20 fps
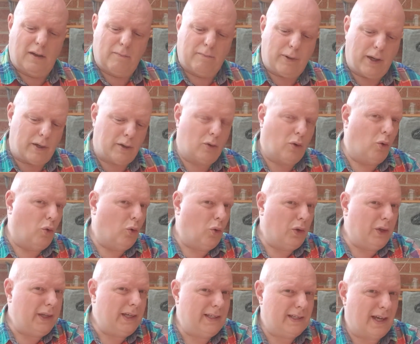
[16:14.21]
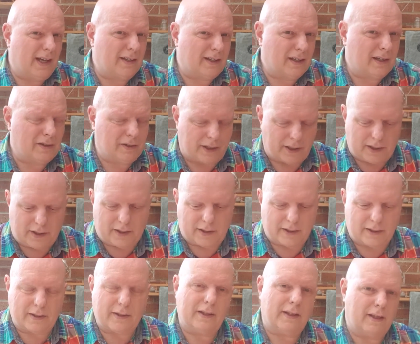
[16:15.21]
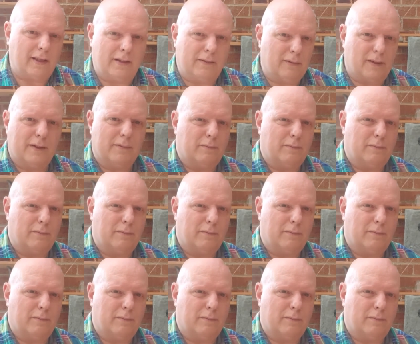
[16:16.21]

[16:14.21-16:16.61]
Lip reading: but all these other creatures, the